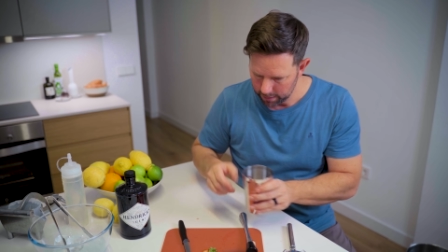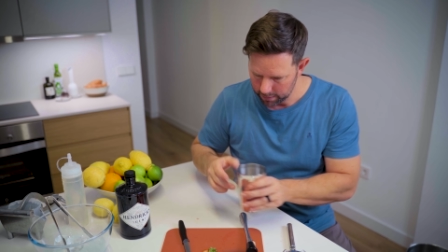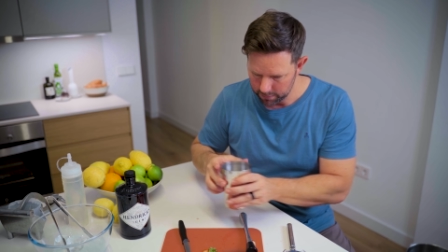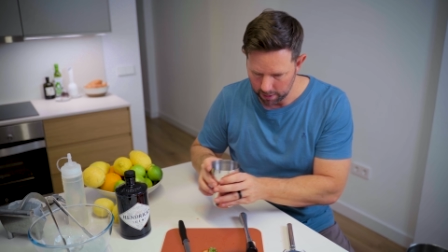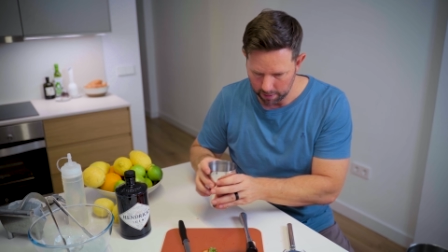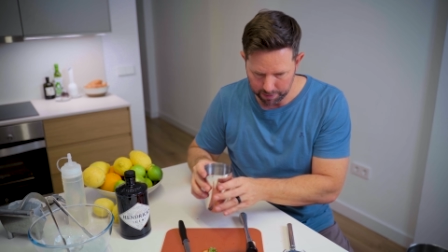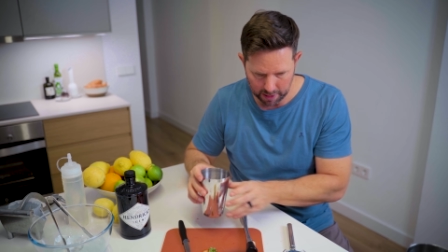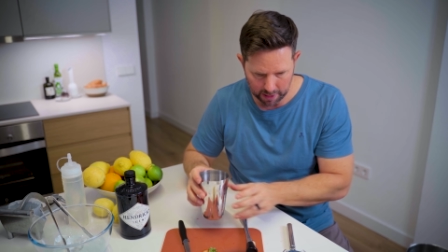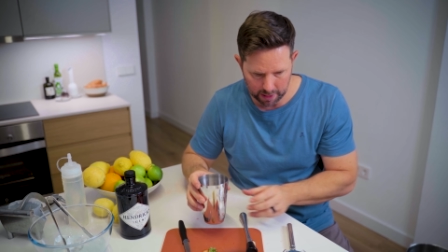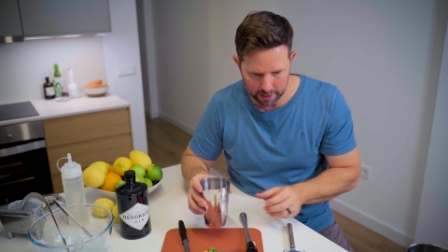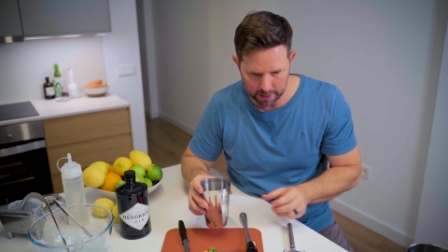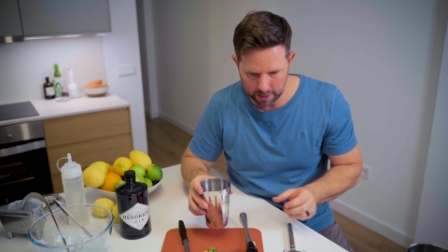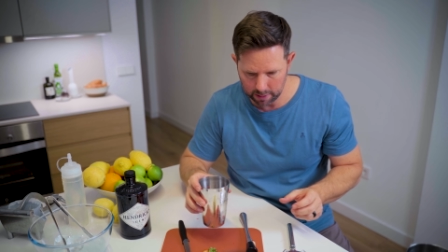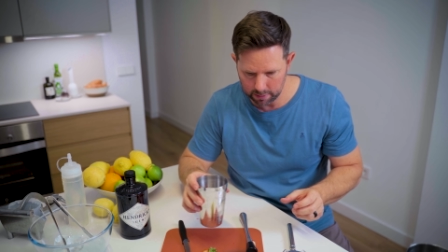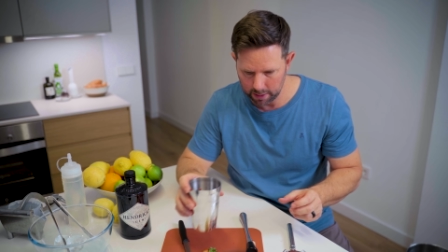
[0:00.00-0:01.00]
Drop that
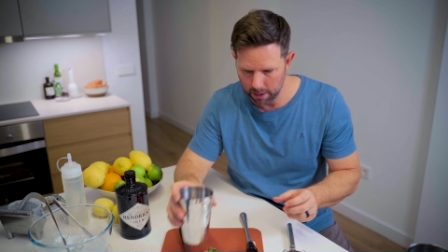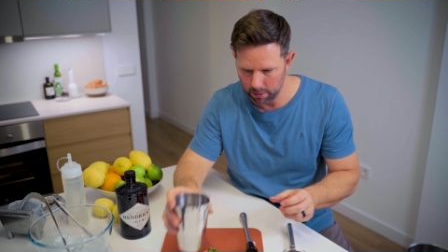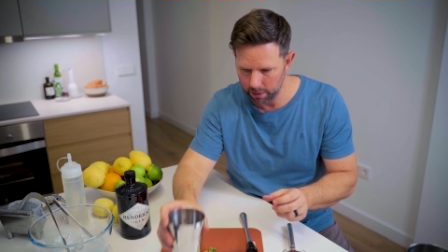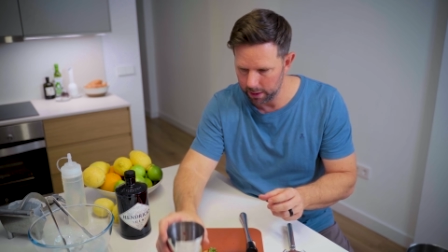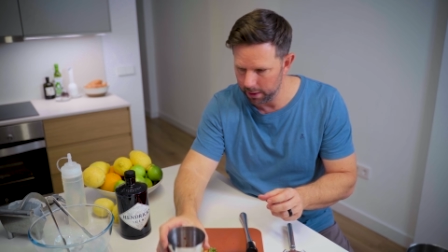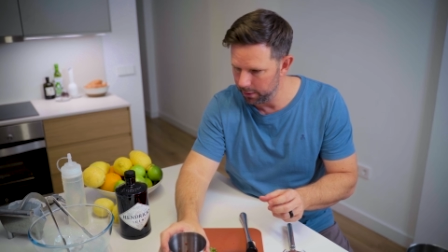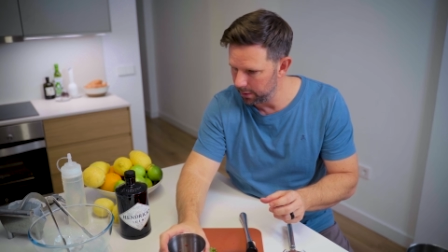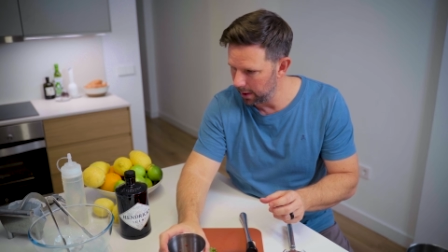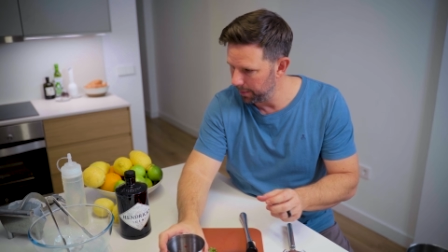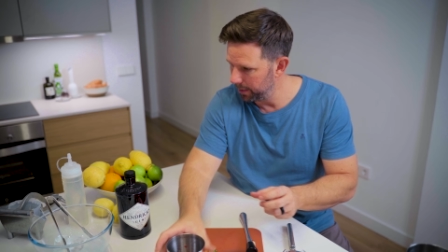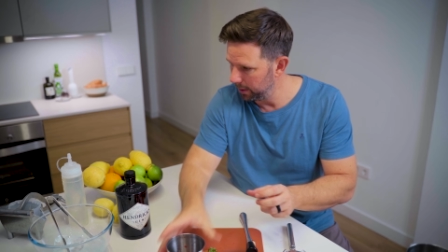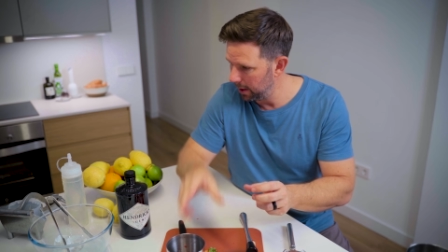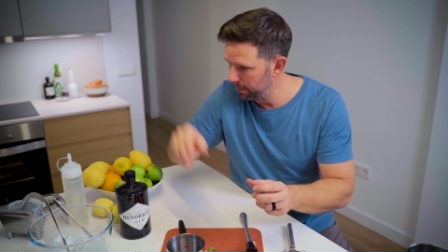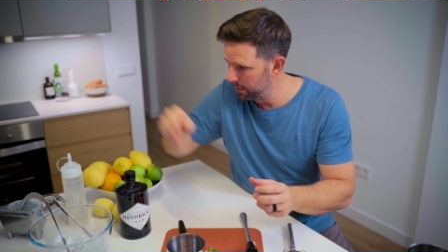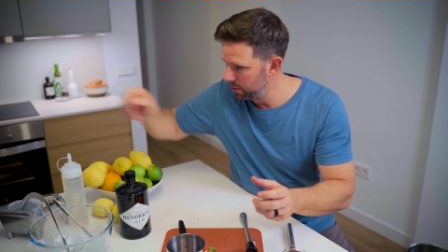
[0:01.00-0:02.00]
guy down. Now we're gonna drop
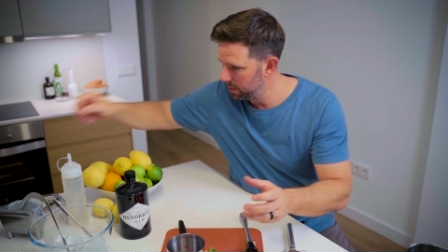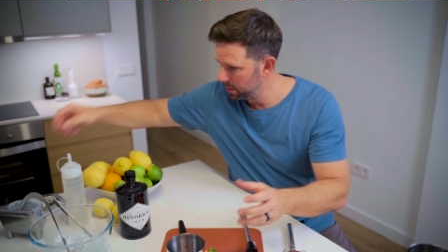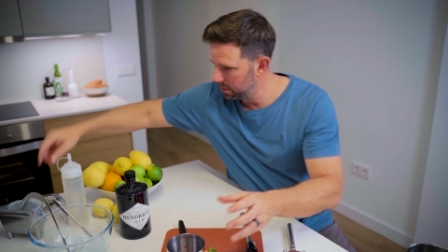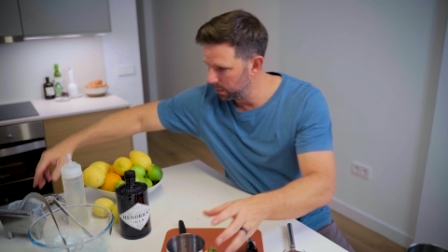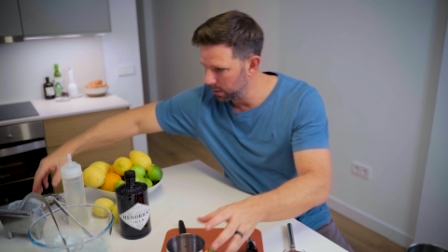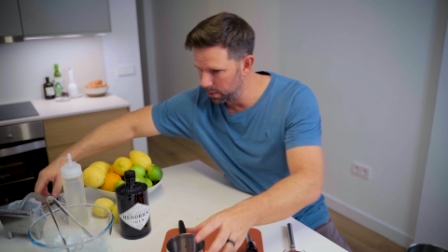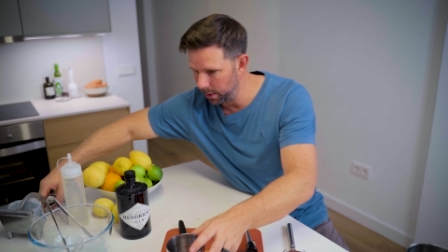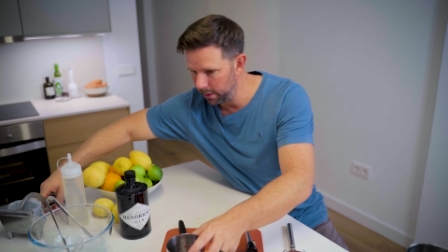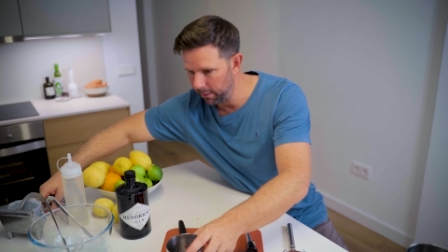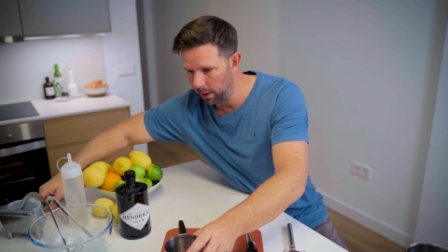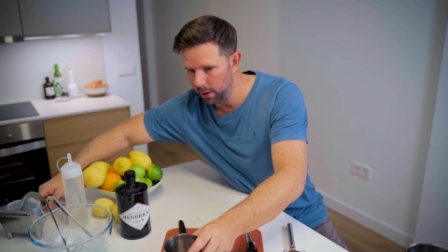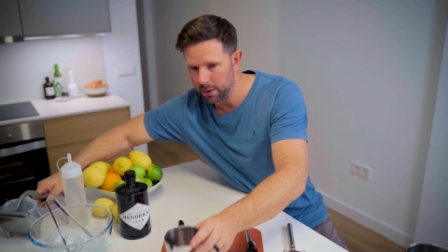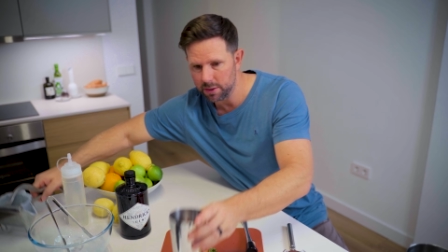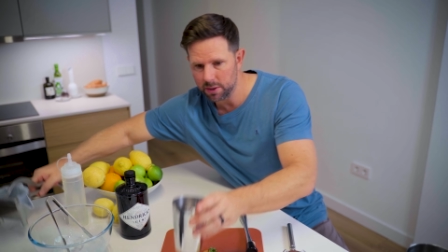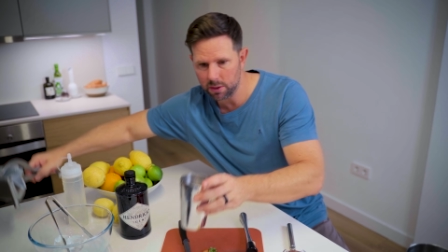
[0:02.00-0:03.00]
the lemon juice, which we've
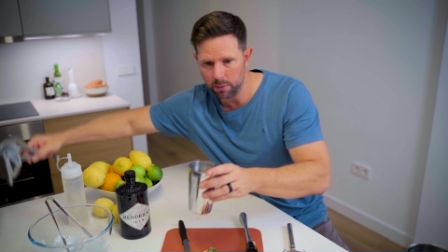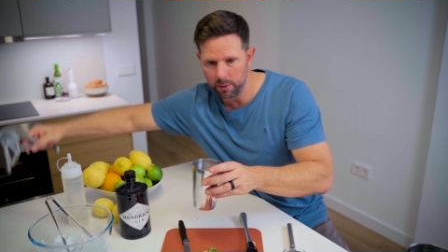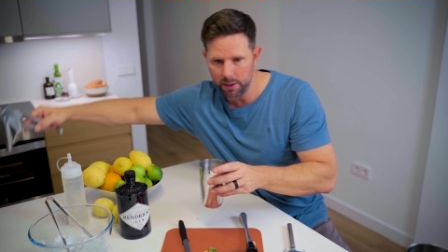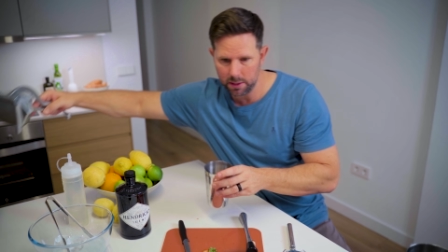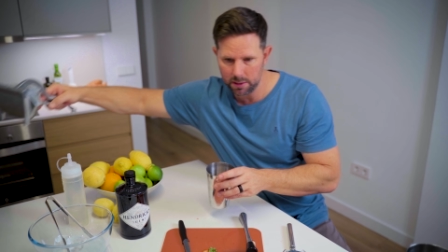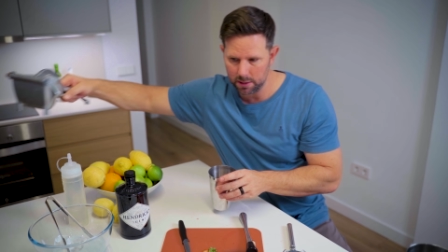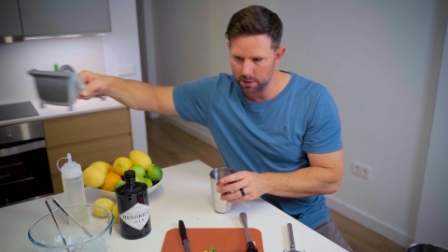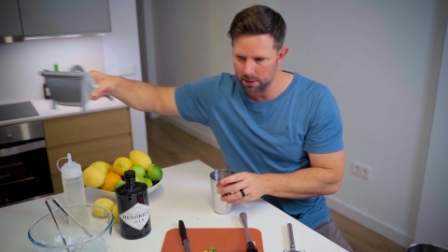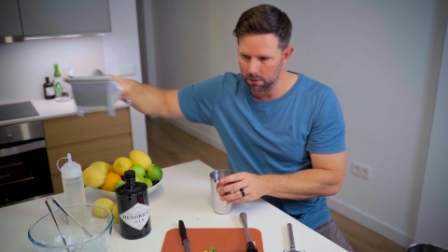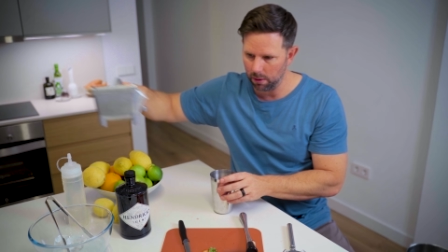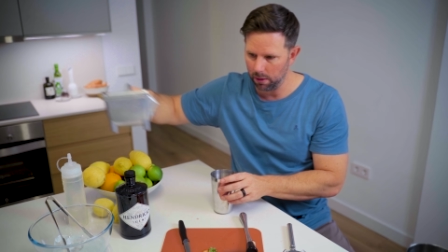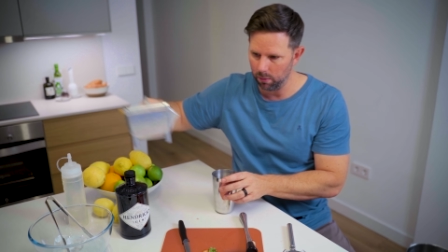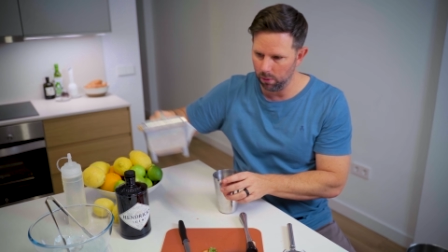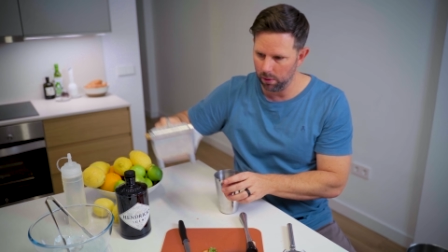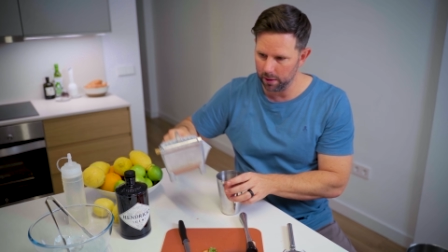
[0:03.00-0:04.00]
already squeezed into
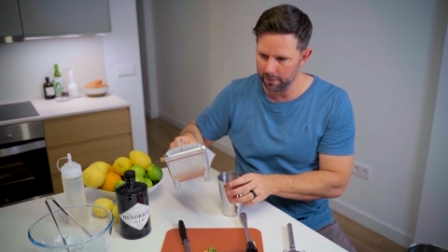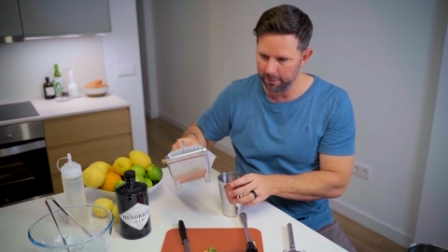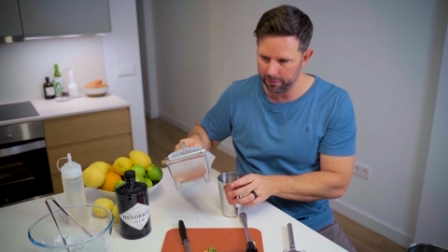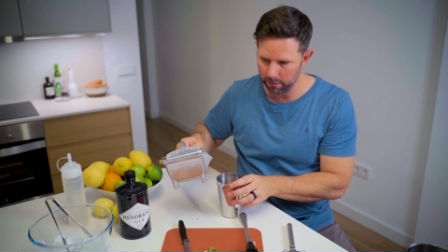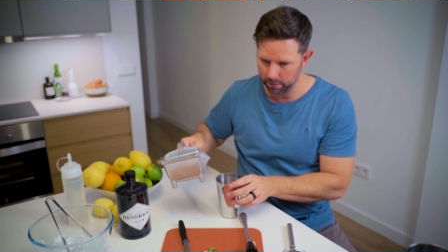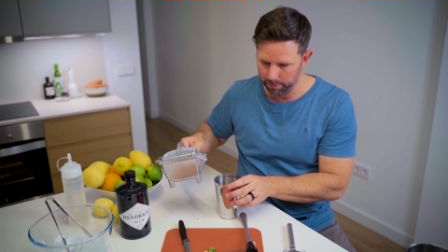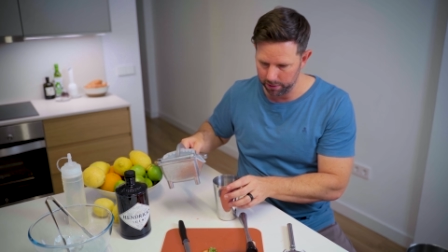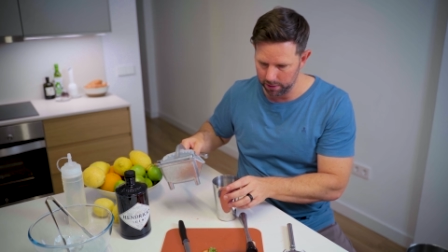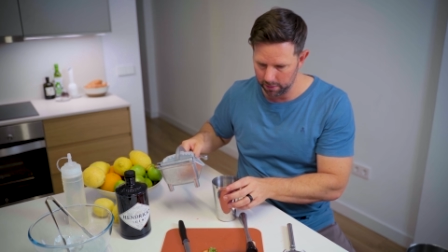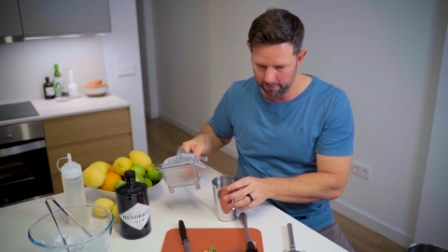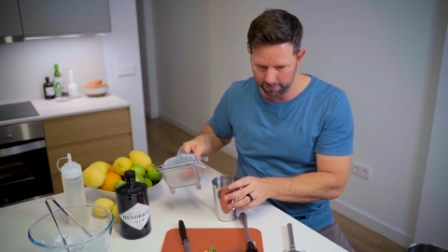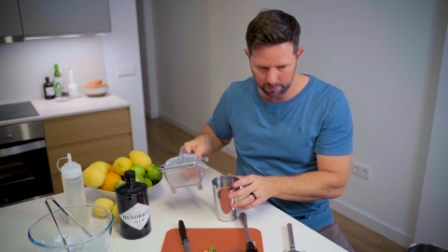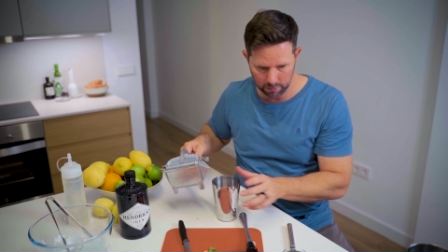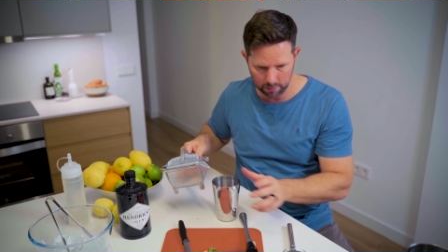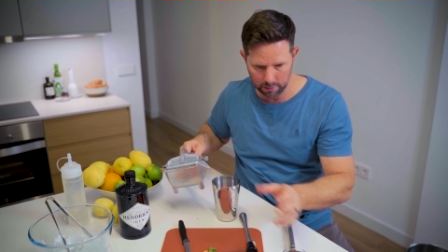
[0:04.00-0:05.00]
our wonderful,
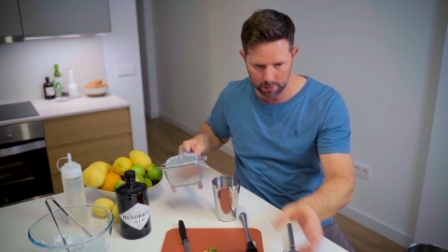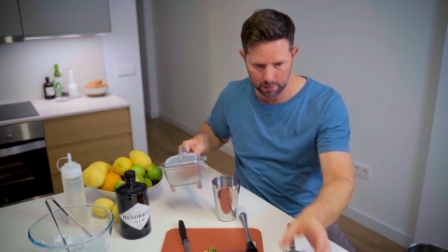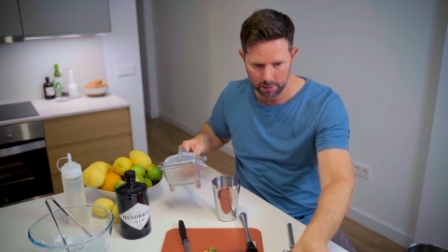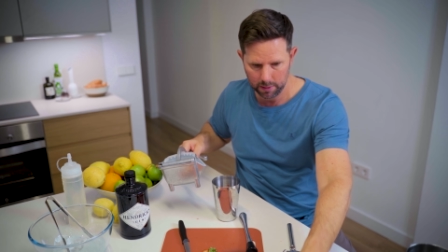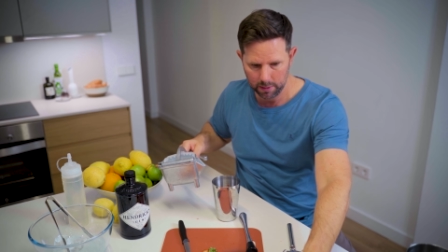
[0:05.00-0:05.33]
beautiful,